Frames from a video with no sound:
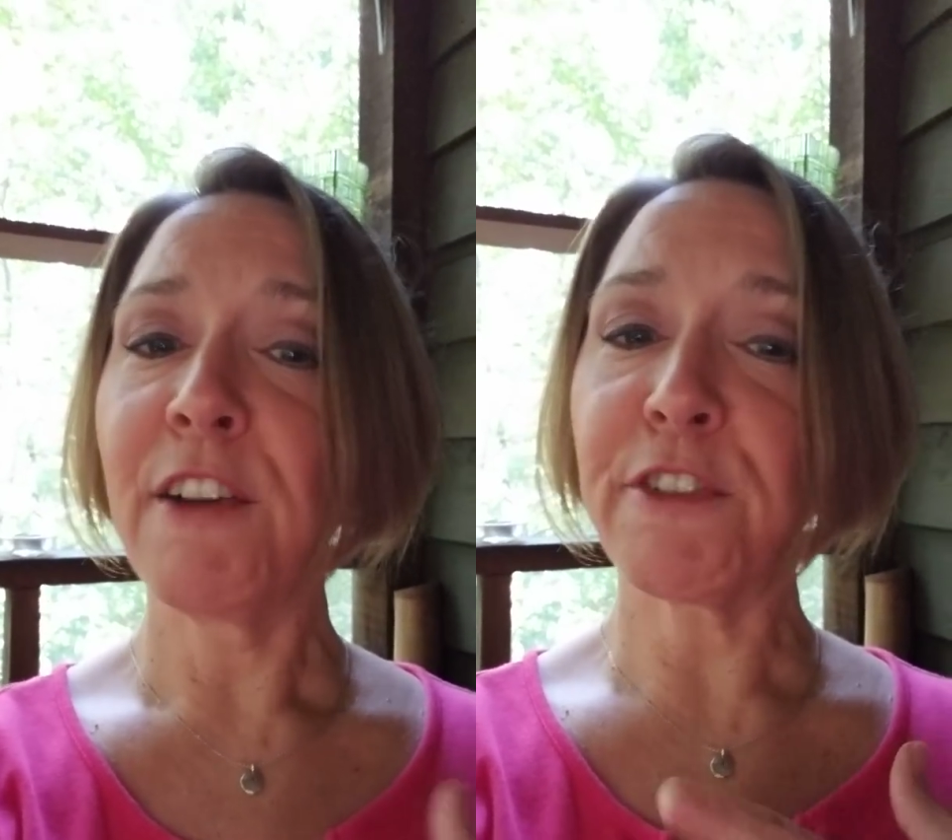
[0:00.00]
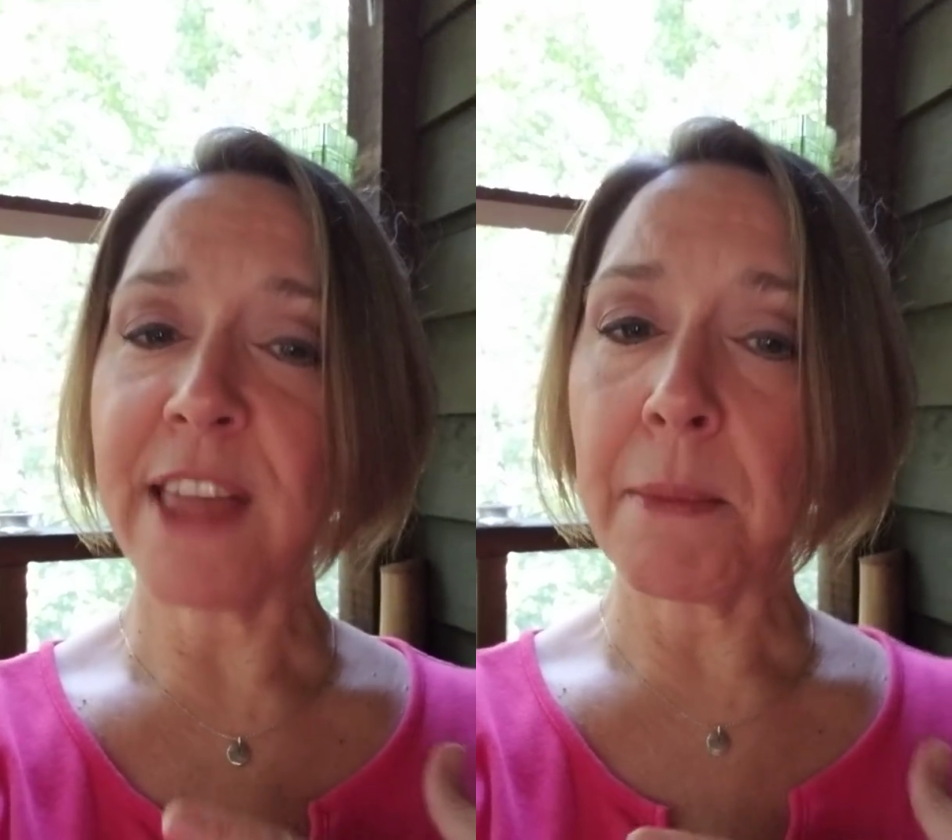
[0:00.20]

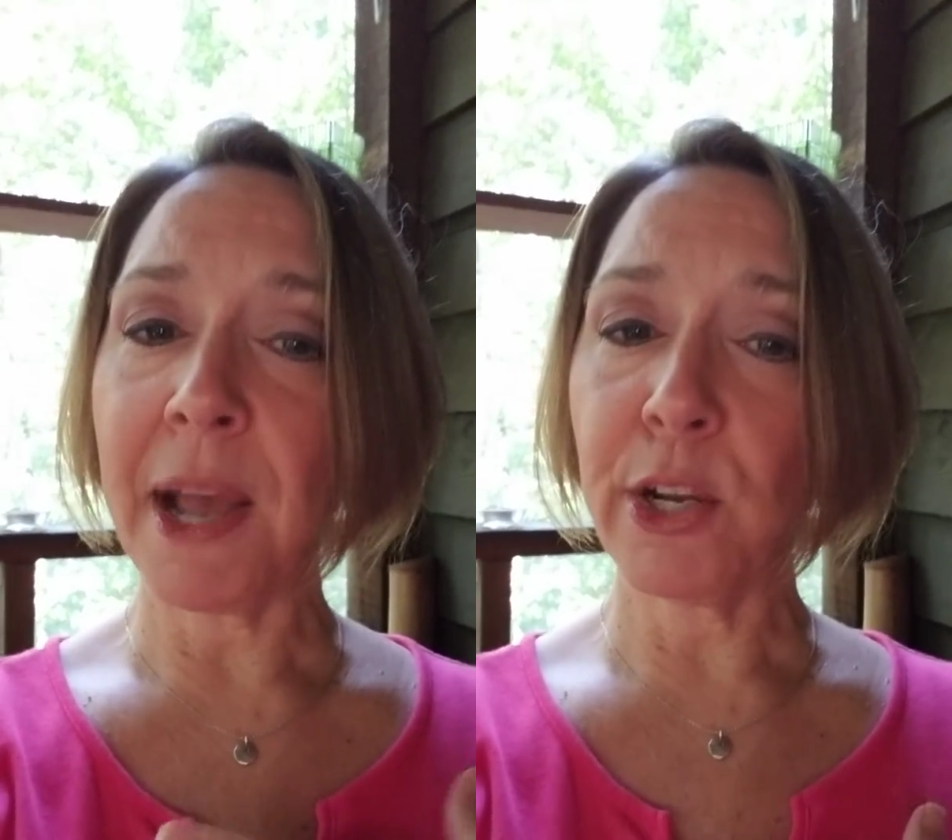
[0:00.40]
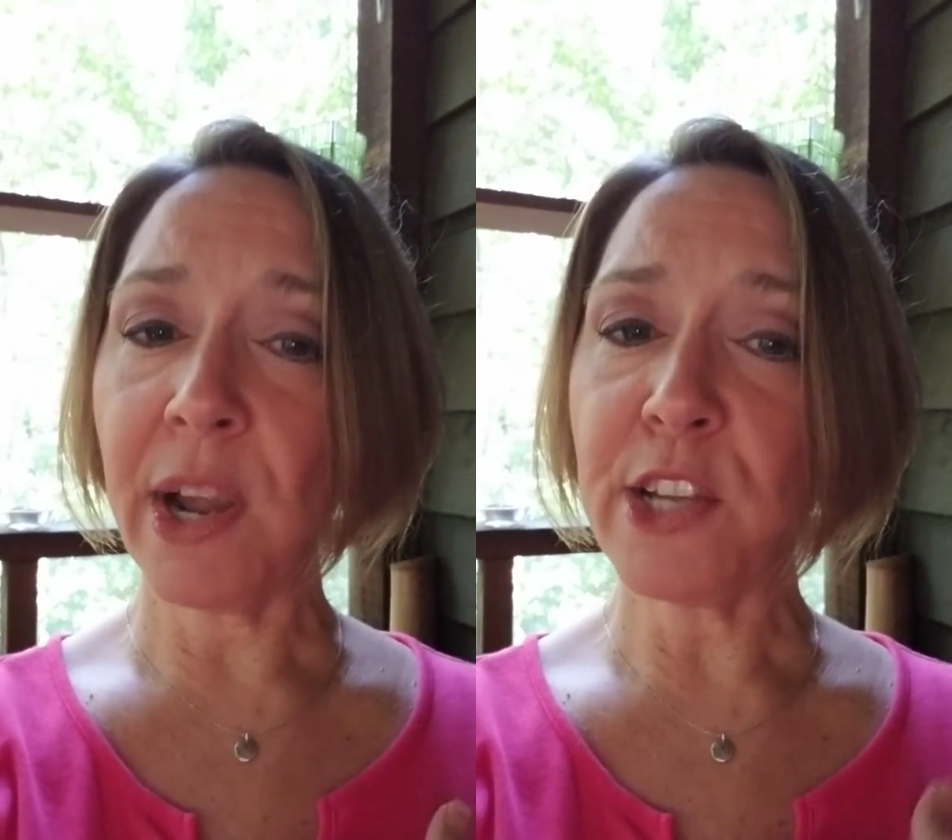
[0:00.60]
for that
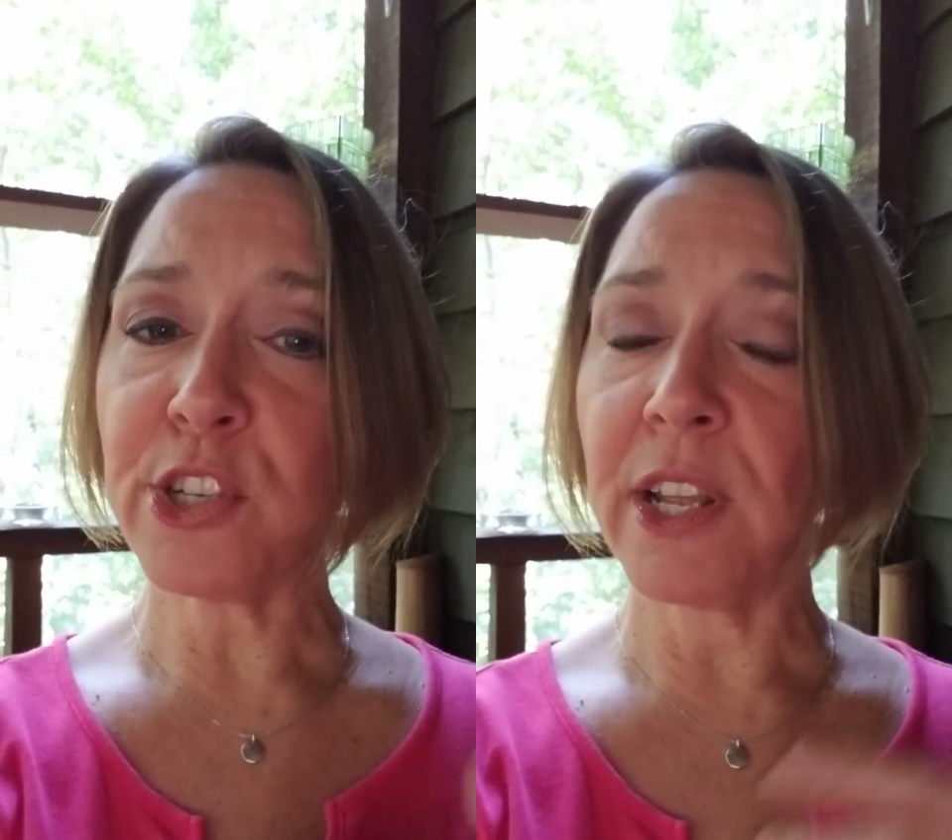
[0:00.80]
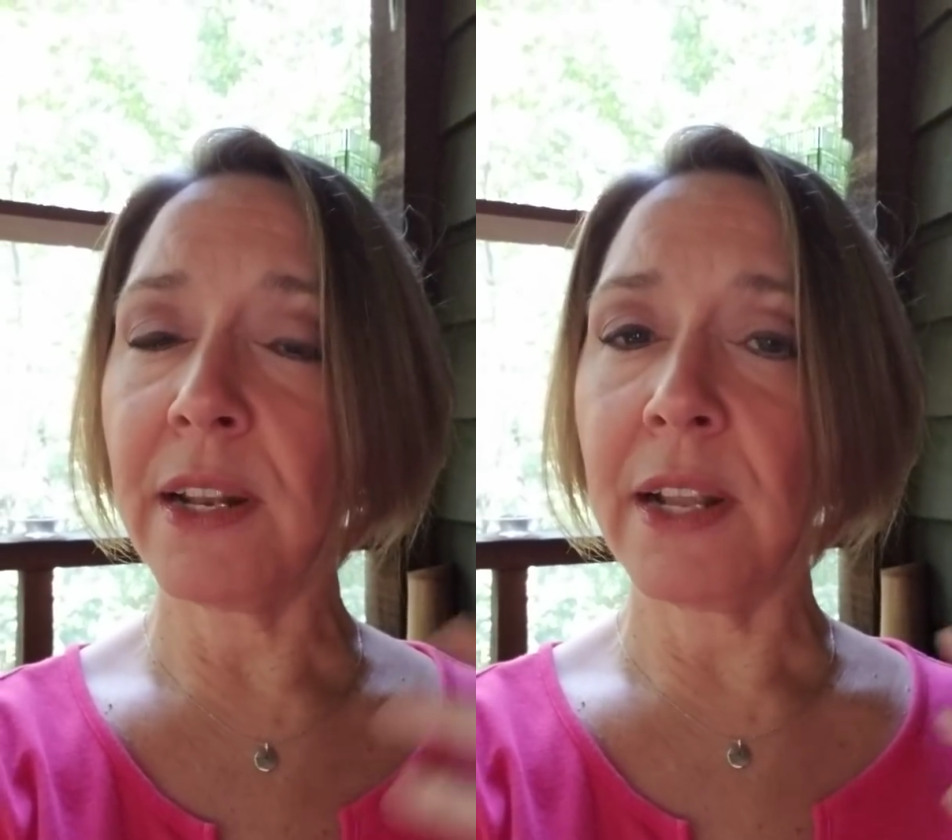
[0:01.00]

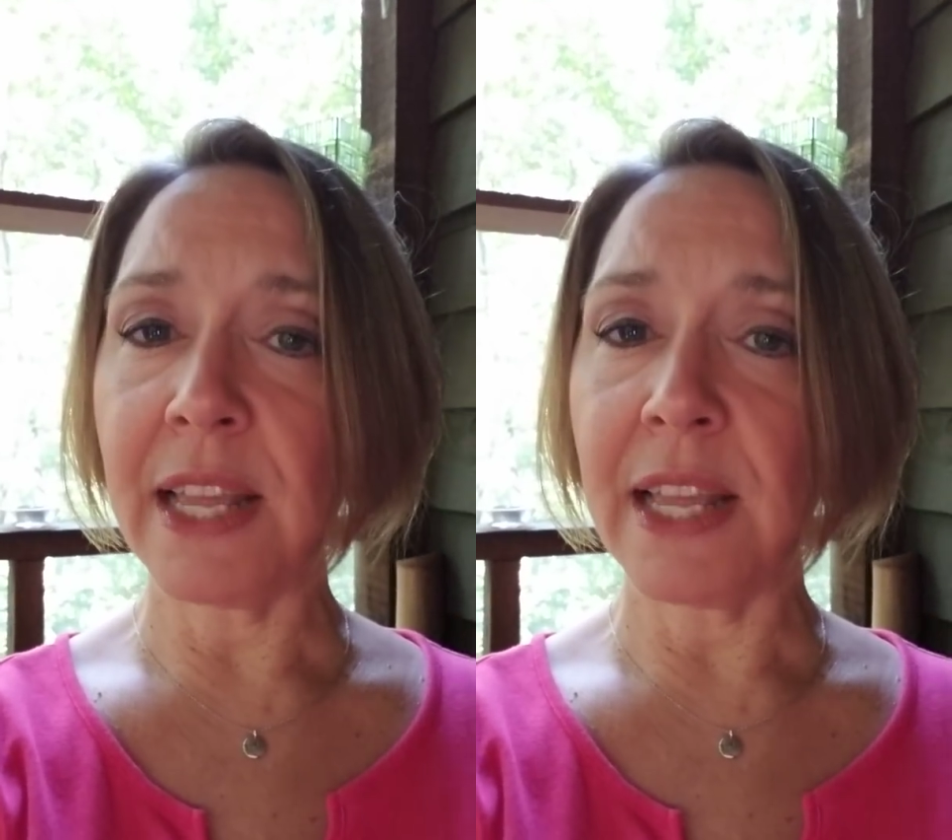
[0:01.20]
migration,